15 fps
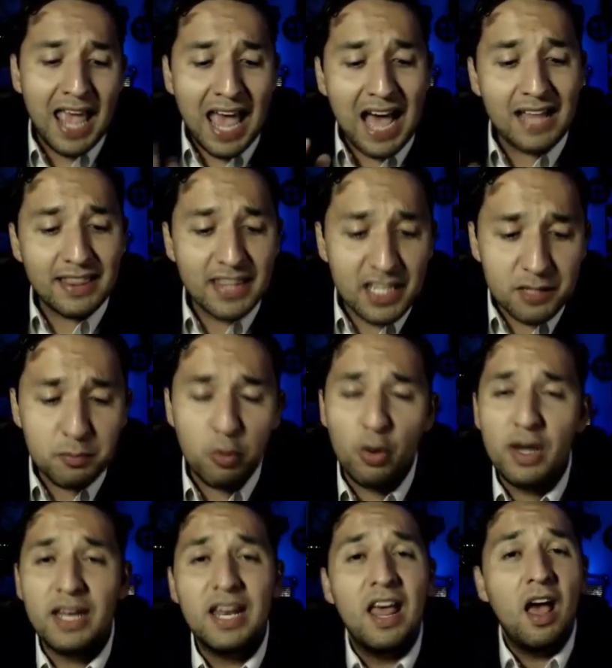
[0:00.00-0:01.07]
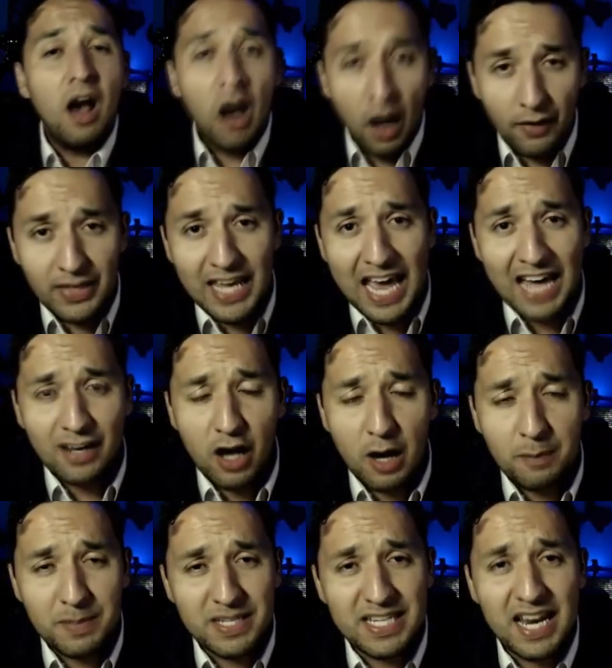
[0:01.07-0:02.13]
At this point, all the ad
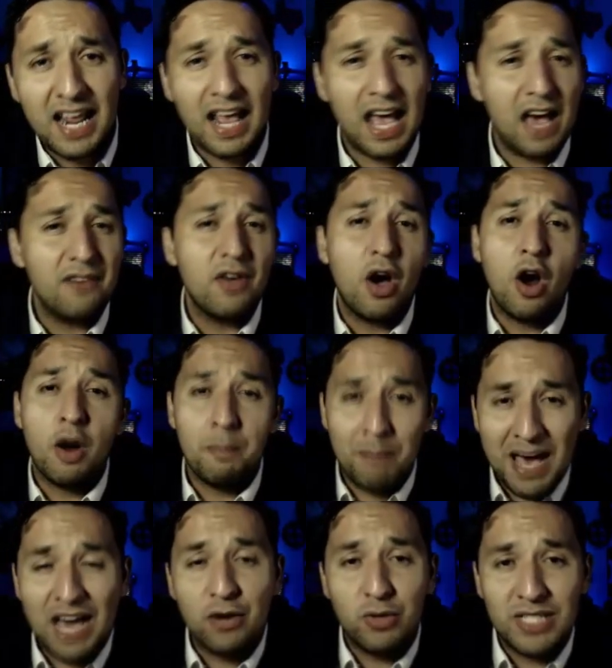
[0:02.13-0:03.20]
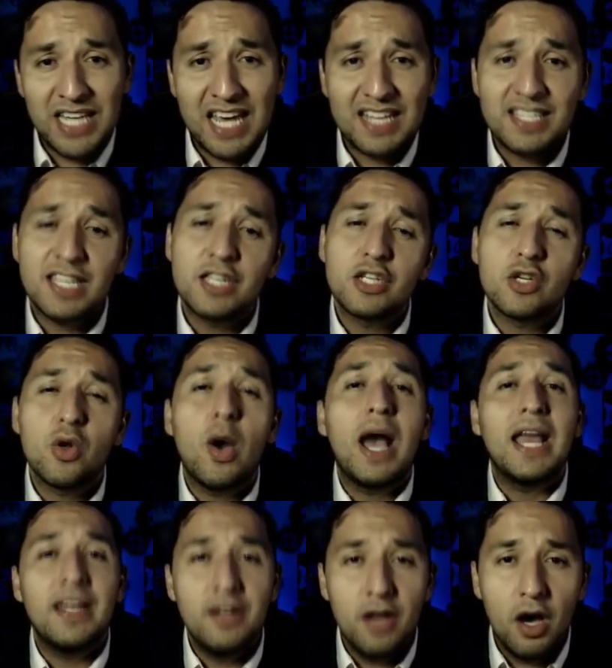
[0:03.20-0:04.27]
copies that I have are battle tested, so
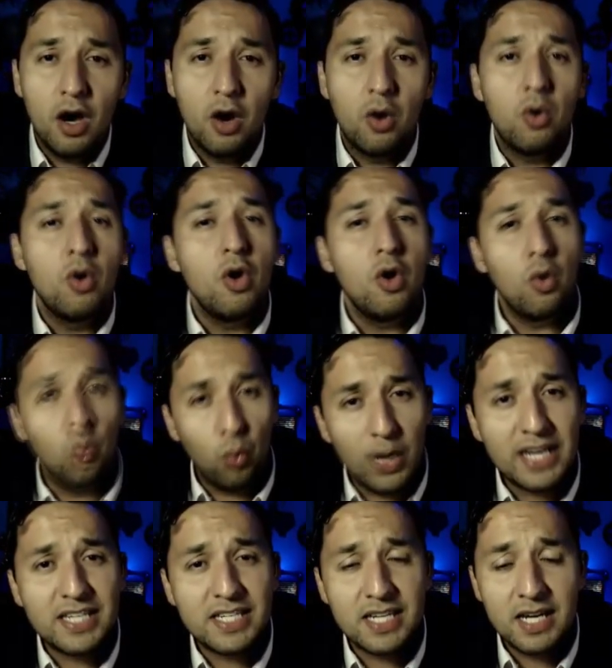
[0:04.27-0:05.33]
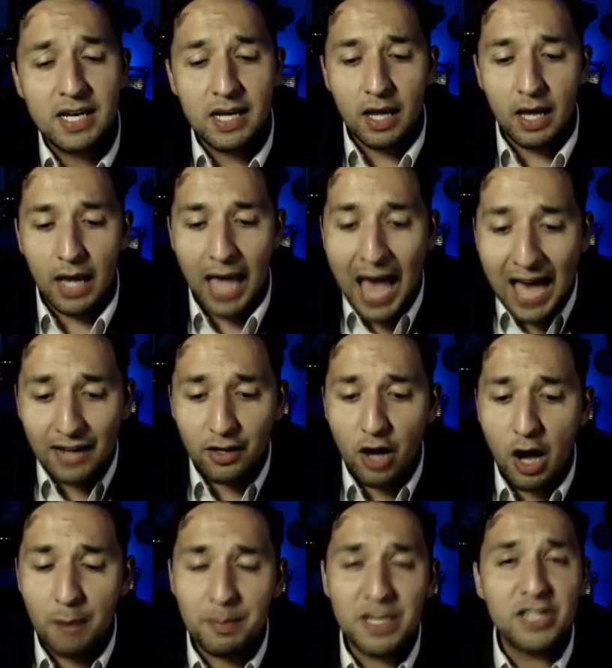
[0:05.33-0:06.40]
I know which ad
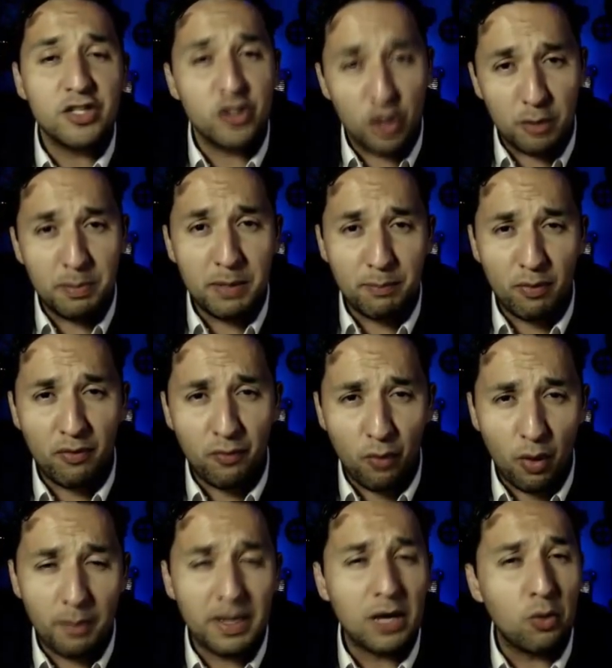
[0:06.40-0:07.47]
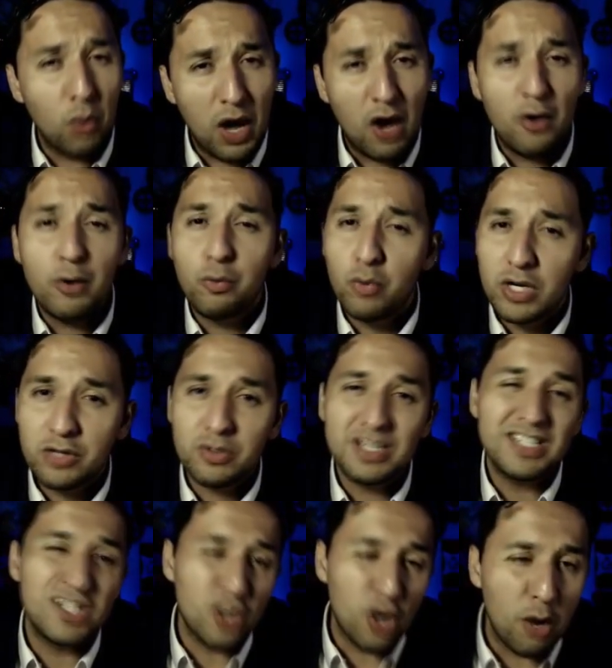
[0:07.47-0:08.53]
copies should be performing well and which
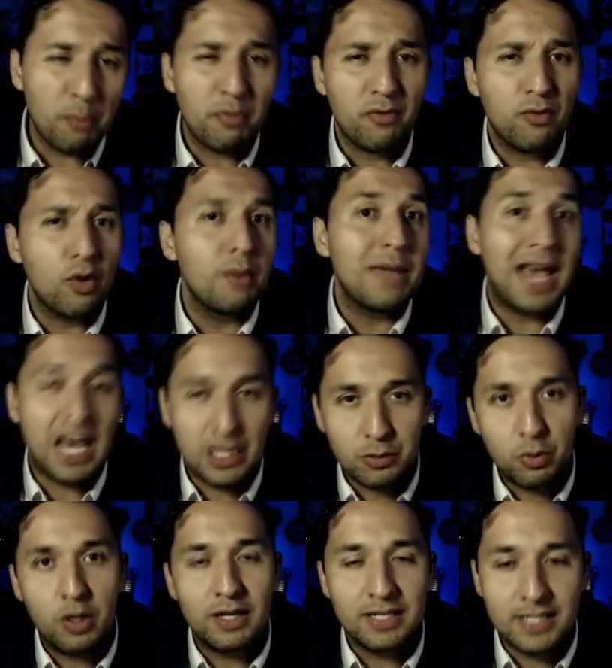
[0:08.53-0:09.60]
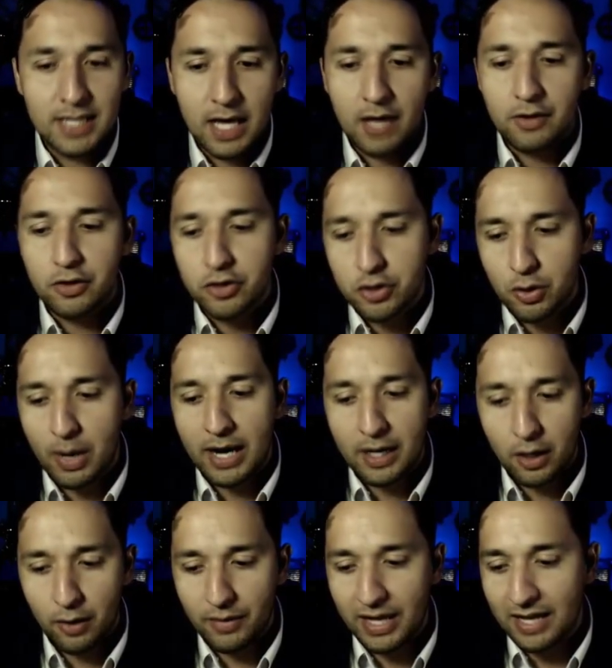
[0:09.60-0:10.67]
ones don't perform as well as the others. So I
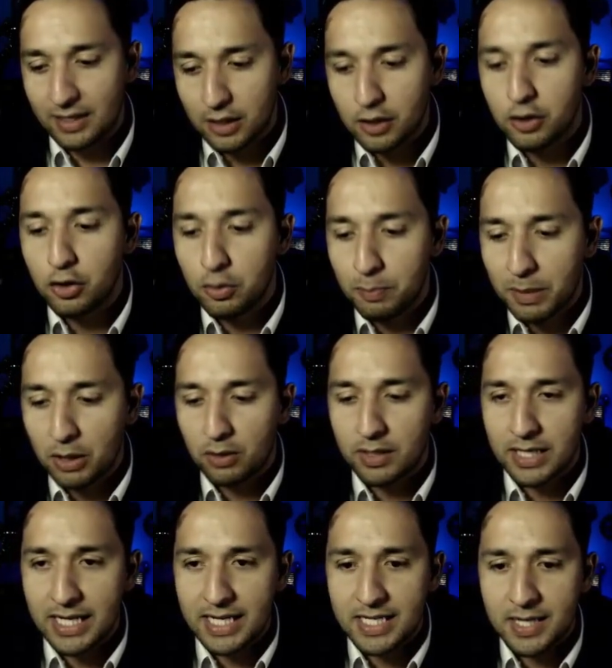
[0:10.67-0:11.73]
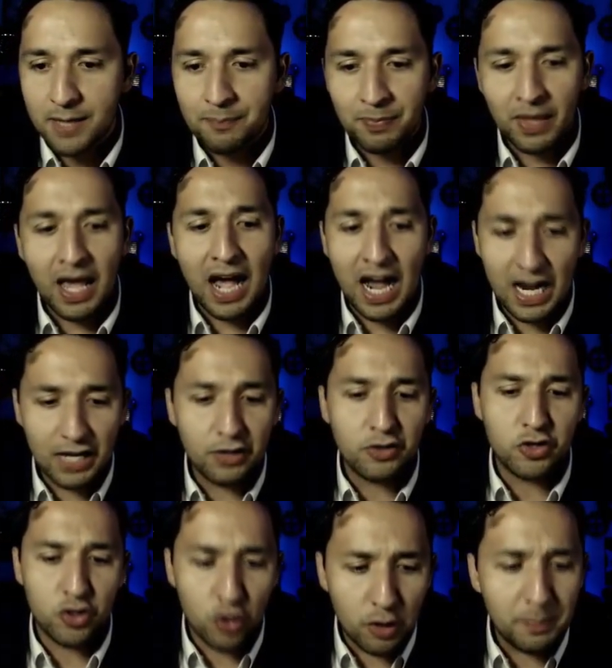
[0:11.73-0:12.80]
know that the new build leads I
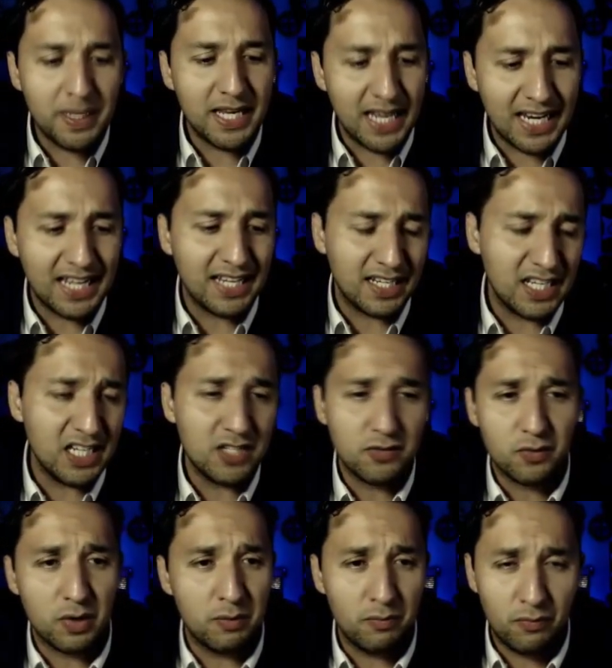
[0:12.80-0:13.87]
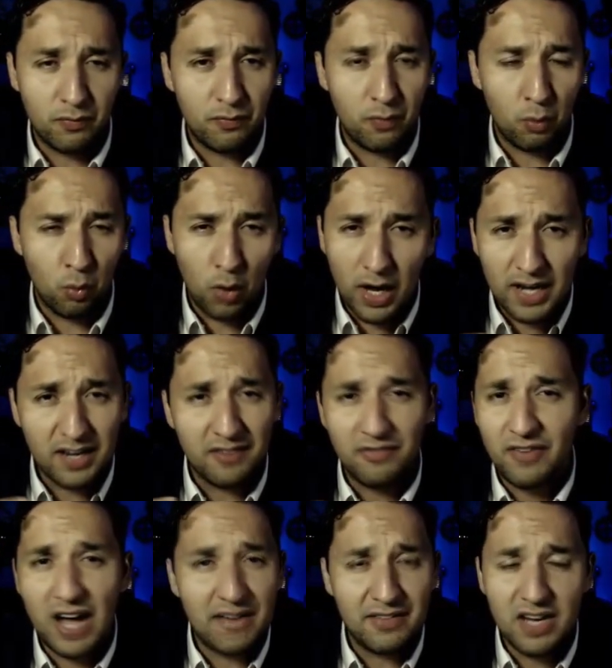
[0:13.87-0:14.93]
should be getting leads from one to
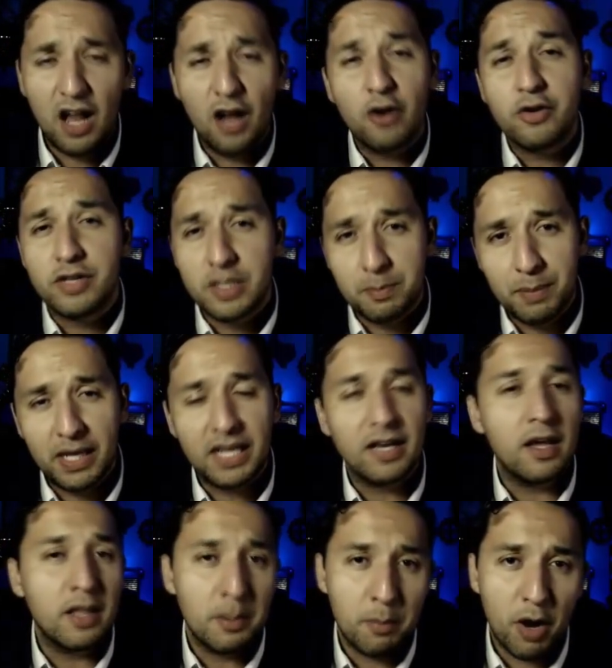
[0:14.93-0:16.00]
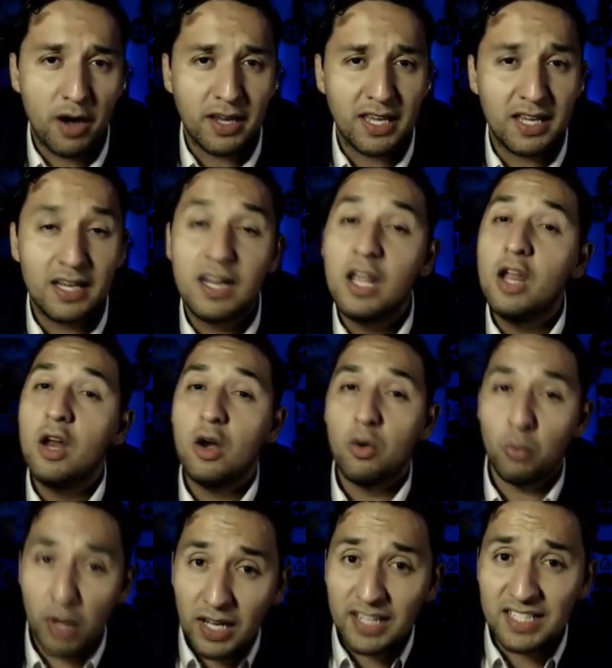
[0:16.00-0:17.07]
five dollars depending on the market,
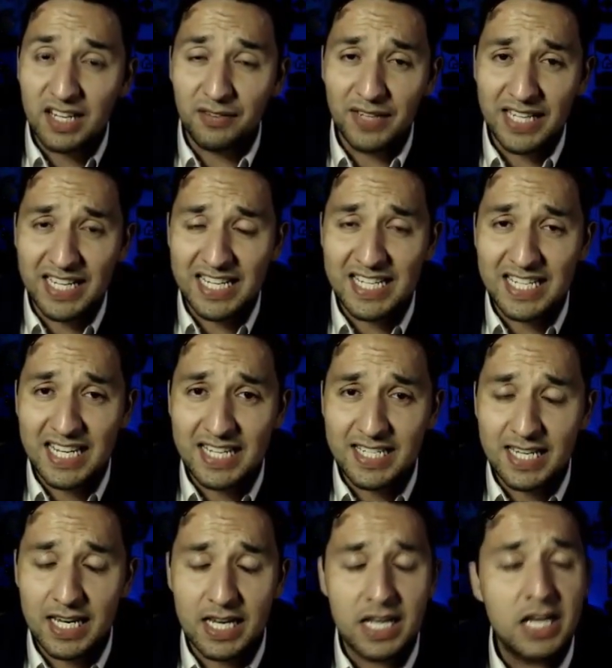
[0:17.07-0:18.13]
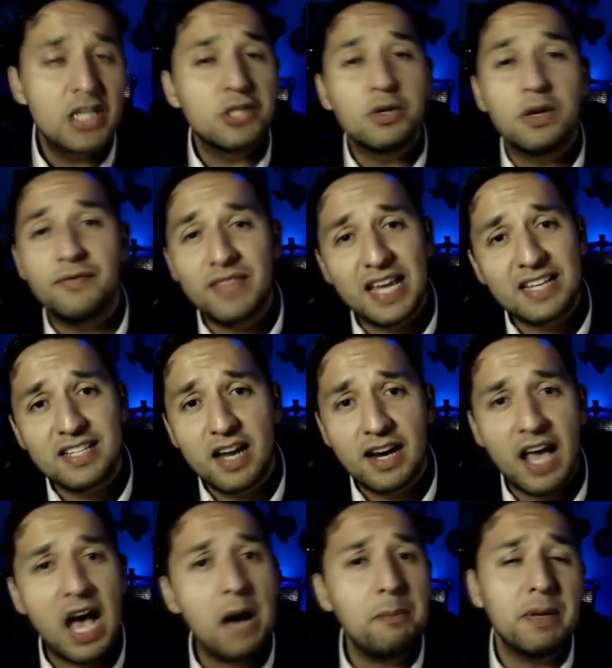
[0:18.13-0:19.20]
relatively consistent. So if that's not
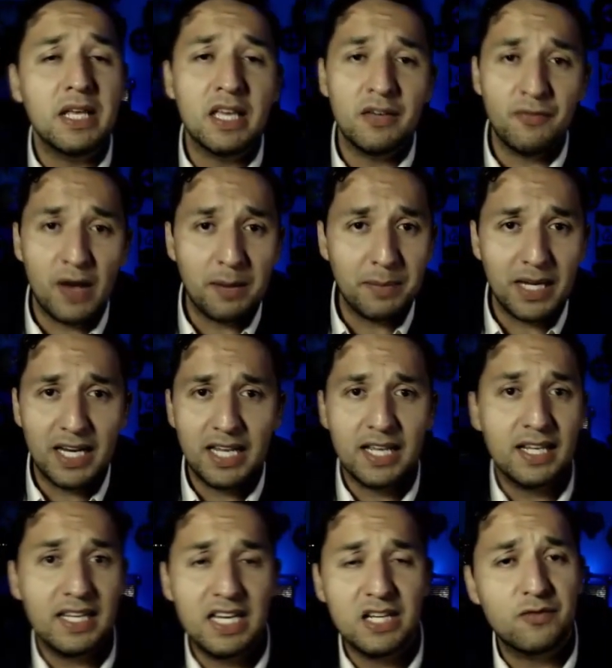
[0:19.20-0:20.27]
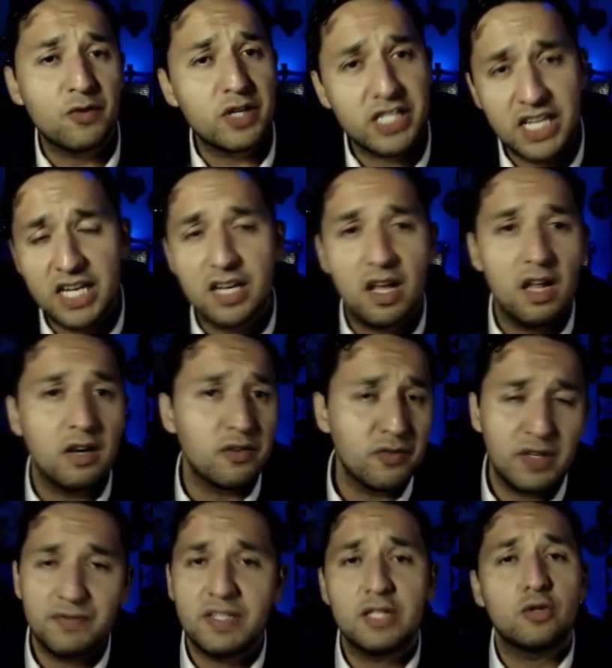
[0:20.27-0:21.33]
happening, if I'm getting leads for $10,
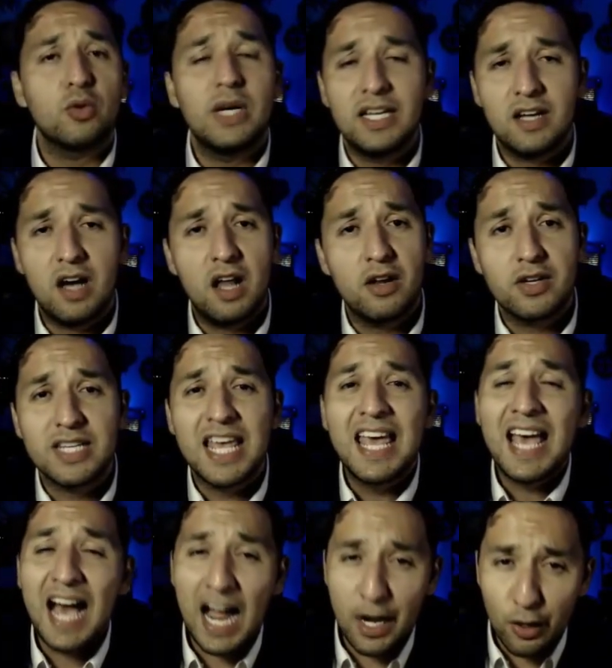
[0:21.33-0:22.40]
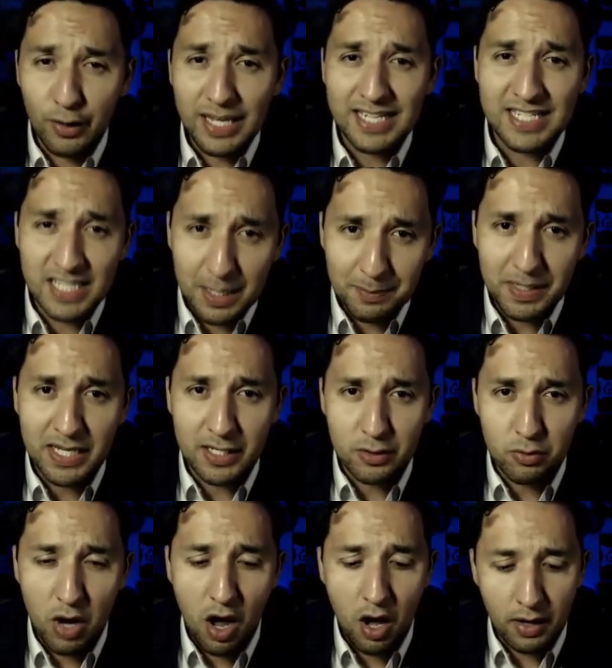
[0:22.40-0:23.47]
$15, $20, I know that something is
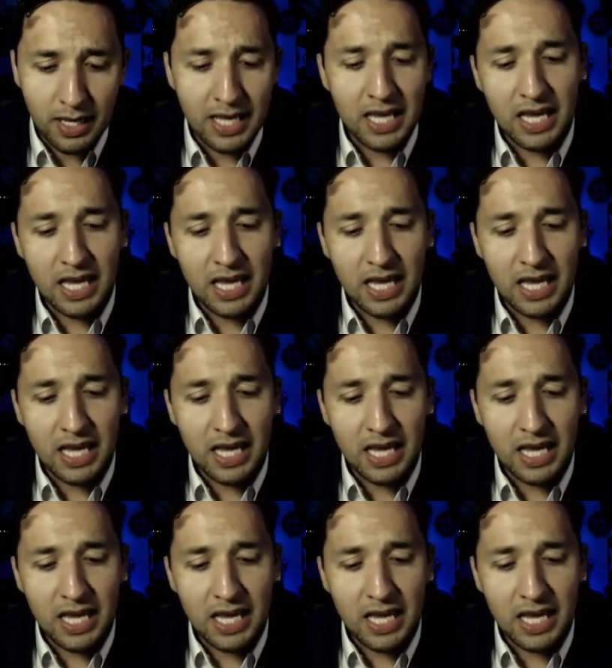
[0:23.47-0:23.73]
wrong.